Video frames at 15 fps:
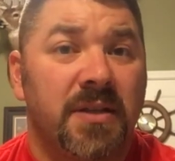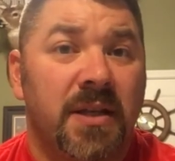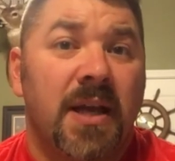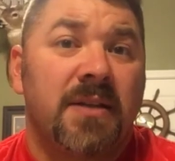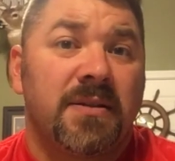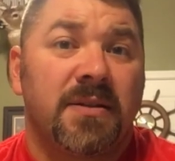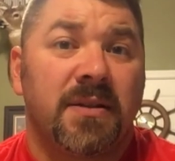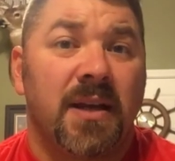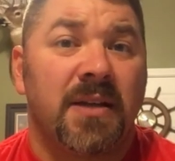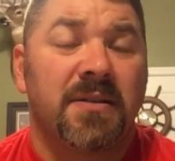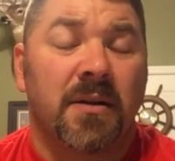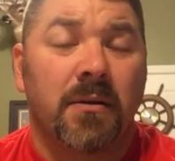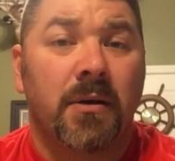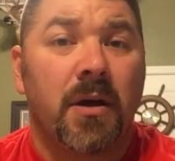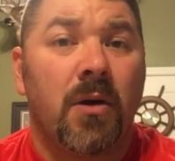and
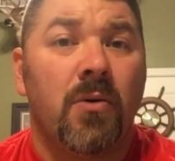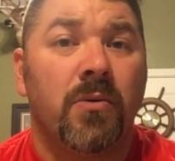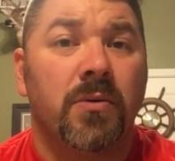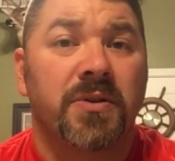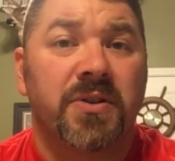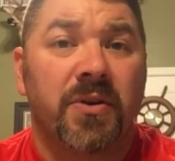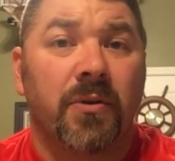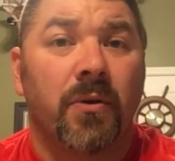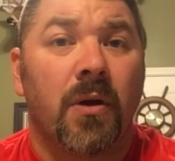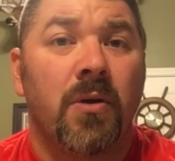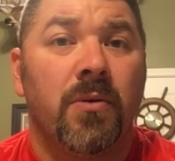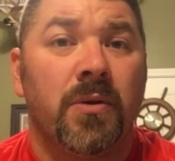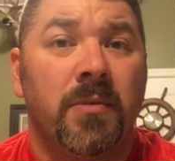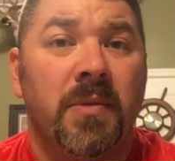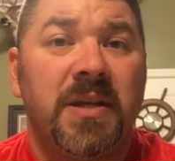that's our goal, is to
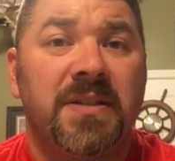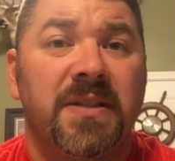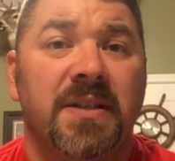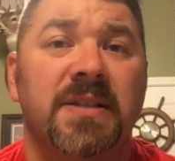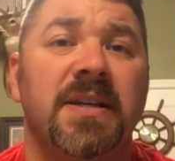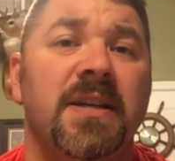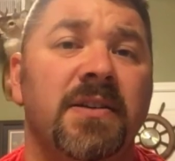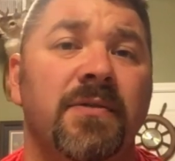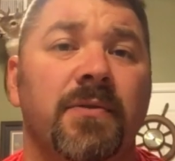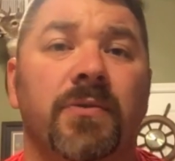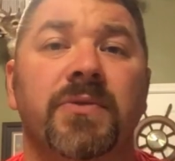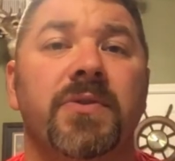grow and to be successful.